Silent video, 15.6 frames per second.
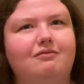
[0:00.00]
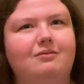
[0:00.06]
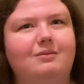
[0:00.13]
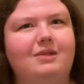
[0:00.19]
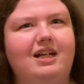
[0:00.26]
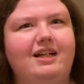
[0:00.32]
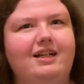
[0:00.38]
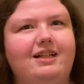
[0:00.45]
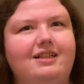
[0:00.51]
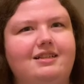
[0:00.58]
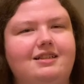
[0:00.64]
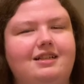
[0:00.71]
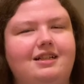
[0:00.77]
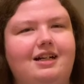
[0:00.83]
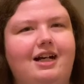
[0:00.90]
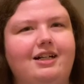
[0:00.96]
And
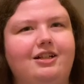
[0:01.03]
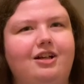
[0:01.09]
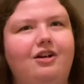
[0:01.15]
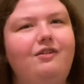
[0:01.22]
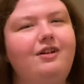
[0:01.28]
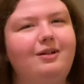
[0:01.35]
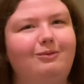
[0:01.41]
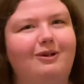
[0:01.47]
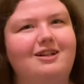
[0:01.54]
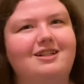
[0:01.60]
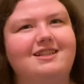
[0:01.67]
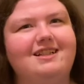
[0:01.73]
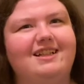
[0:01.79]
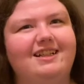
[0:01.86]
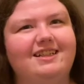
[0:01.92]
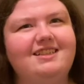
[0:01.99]
I know who the person
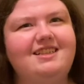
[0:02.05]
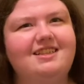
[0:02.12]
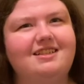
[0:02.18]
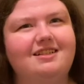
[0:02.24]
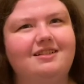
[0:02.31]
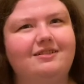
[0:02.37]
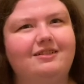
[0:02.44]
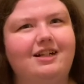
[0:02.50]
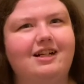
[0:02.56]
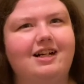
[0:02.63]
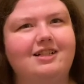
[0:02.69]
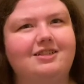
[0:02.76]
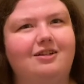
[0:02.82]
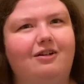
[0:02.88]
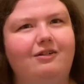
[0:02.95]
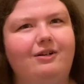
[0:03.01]
is, because I
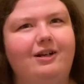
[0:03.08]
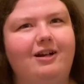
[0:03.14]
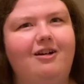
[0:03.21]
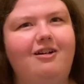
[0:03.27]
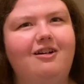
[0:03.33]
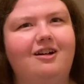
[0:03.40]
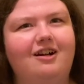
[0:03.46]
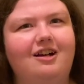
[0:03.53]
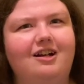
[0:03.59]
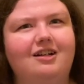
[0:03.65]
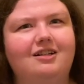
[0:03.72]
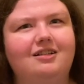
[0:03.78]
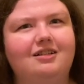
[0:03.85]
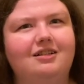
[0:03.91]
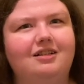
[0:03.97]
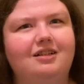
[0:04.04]
saw who they are,
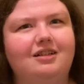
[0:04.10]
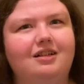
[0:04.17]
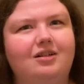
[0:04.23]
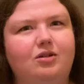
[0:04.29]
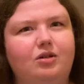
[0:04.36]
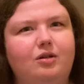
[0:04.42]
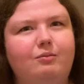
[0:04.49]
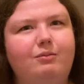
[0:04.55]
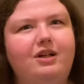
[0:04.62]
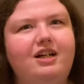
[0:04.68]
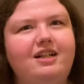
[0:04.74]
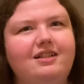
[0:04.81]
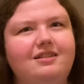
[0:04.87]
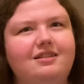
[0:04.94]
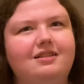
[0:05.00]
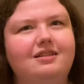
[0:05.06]
but
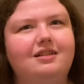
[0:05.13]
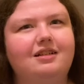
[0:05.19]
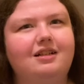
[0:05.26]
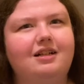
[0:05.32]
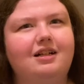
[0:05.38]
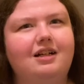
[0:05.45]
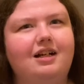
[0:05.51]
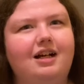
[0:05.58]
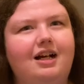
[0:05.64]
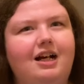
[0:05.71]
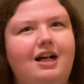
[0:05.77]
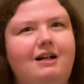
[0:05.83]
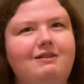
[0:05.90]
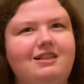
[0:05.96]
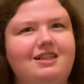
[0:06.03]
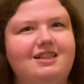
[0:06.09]
I'm
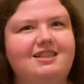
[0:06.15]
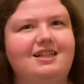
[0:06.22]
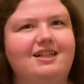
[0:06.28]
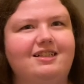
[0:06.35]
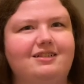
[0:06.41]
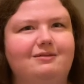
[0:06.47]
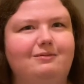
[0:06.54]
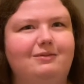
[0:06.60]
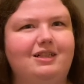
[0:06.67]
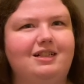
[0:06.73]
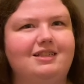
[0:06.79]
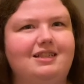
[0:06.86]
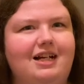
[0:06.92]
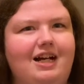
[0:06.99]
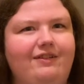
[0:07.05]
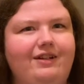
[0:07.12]
not going to say it, because
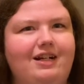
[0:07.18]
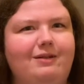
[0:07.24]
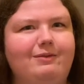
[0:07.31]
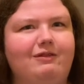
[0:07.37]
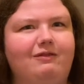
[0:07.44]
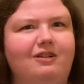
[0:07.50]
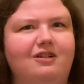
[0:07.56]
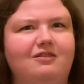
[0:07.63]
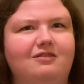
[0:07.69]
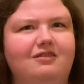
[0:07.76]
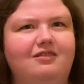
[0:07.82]
I think that'd be rude.